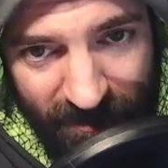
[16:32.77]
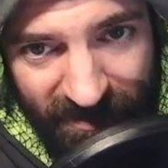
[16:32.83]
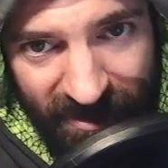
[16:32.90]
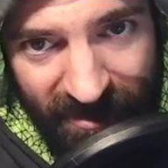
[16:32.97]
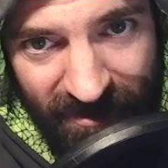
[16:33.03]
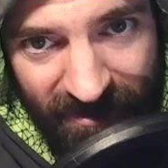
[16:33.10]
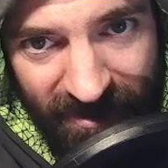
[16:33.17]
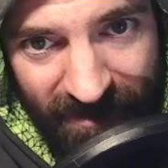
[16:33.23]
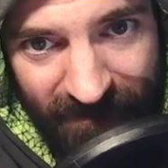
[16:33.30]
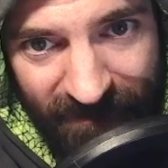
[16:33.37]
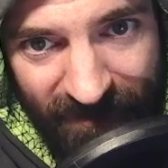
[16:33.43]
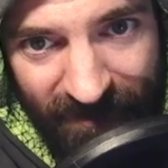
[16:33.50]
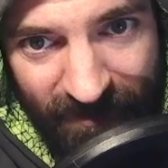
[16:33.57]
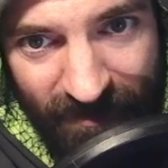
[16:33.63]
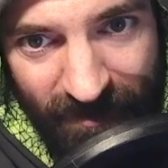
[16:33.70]
update on that.
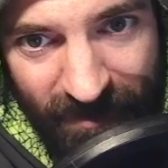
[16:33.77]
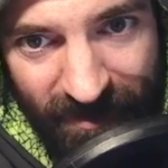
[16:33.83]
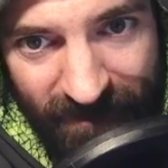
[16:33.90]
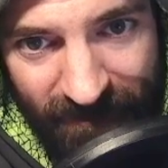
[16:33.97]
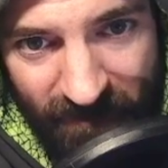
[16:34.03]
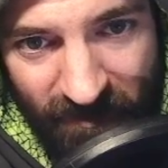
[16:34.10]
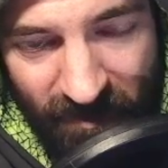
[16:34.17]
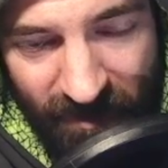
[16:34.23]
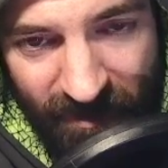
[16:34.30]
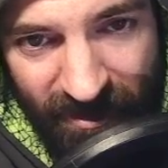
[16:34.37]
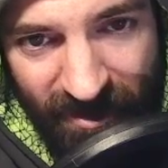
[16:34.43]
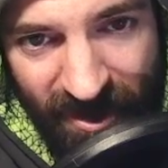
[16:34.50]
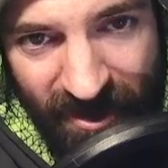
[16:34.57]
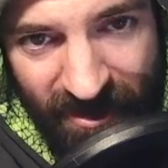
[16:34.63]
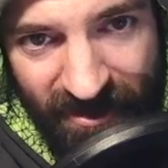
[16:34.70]
We've been
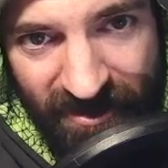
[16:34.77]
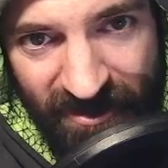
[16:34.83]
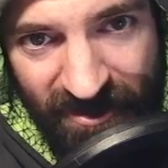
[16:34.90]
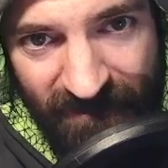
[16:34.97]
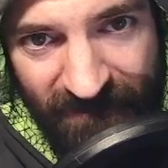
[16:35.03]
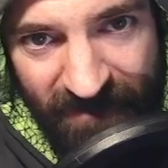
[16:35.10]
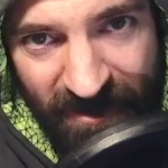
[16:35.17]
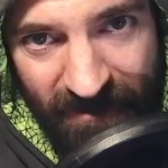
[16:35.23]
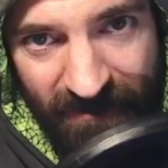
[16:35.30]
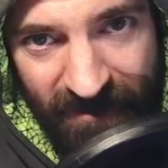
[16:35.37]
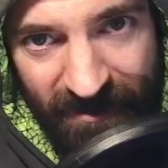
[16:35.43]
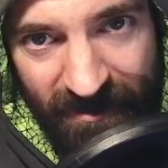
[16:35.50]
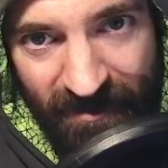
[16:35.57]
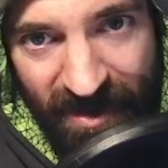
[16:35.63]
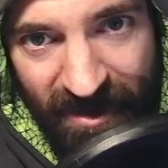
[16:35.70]
knocking stuff out in
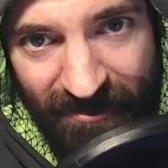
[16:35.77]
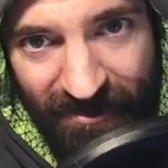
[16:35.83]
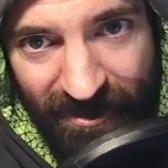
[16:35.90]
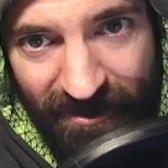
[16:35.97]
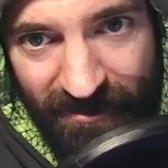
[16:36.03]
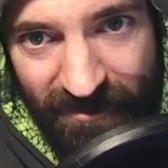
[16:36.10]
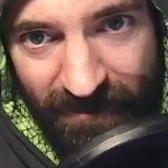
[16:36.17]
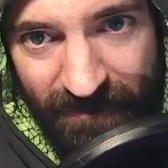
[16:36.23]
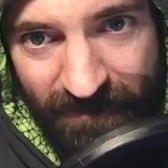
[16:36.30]
the background.